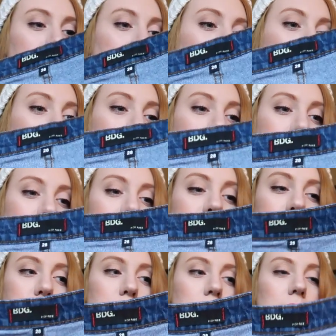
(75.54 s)
the local thrift
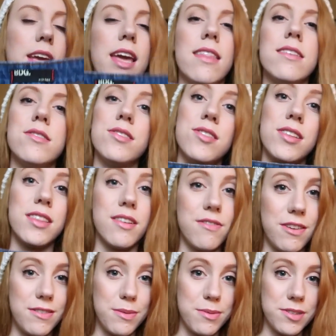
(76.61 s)
store and again this was on the
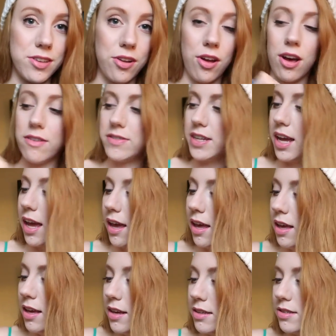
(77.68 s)
50% off day
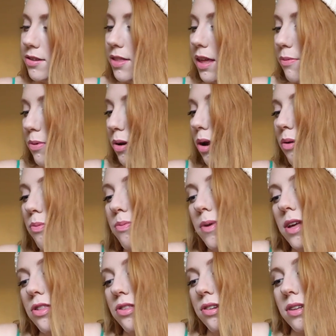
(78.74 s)
so they were
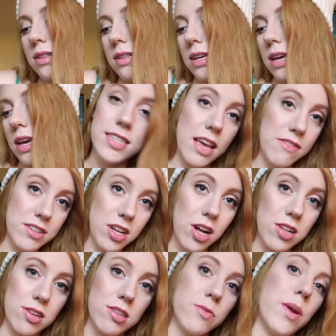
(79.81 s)
originally
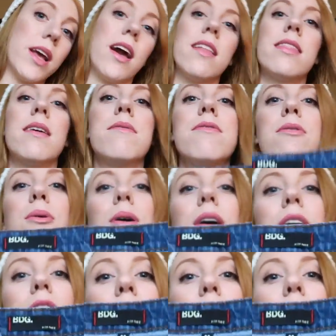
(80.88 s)
$7 but I got them for